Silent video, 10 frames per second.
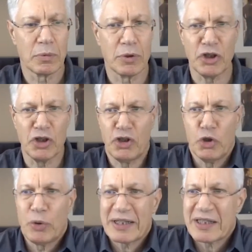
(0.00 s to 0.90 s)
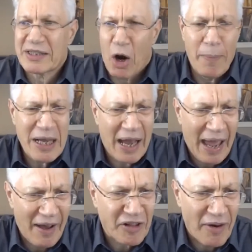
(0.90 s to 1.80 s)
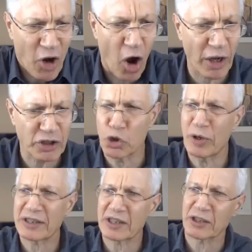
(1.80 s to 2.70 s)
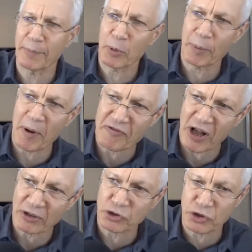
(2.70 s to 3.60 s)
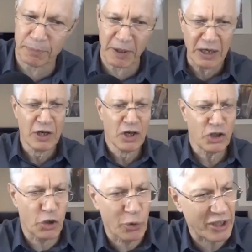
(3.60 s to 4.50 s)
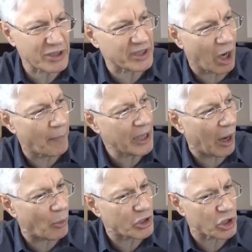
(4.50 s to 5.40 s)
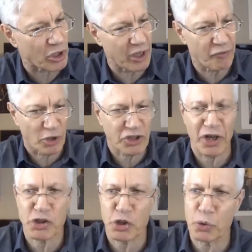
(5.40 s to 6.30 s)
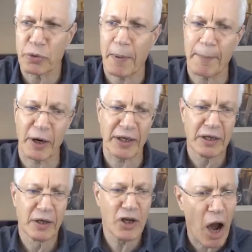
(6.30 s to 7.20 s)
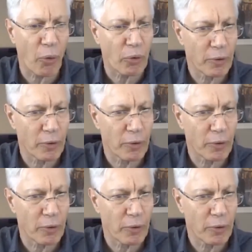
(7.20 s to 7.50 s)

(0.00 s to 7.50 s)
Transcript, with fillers: you get to tell me I have to have a heart. You get to tell me what my values should be. You get to tell me how I should live, what I should do with my money. No.